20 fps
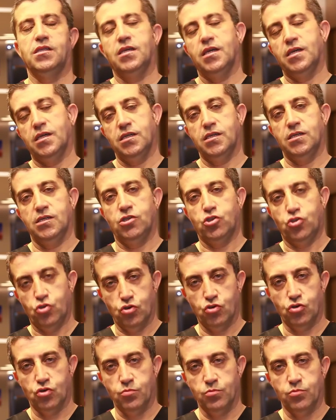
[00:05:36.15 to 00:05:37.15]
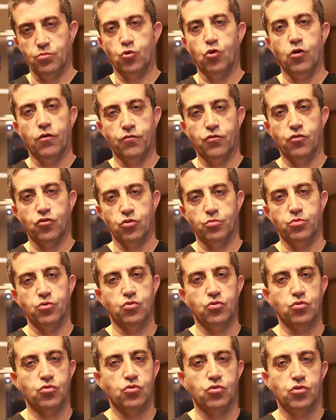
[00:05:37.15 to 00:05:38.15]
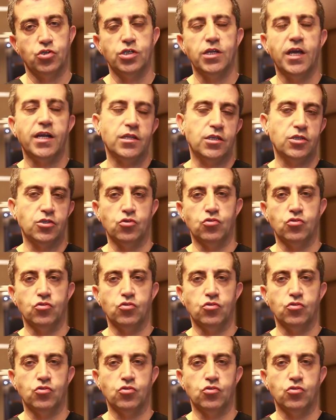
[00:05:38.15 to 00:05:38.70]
disturbance will be disappeared